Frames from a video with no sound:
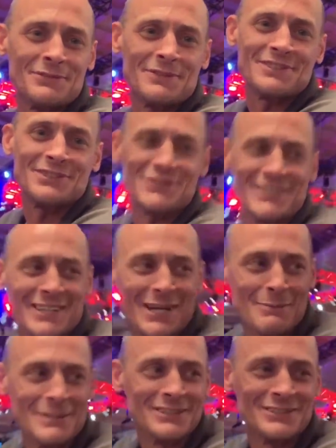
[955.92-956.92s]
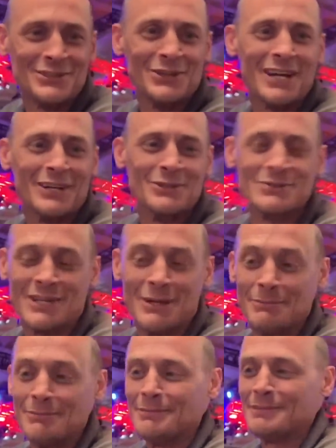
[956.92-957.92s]
You got to do
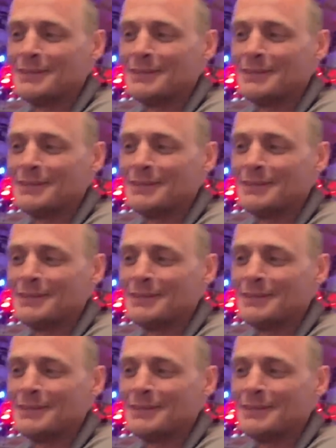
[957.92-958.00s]
something.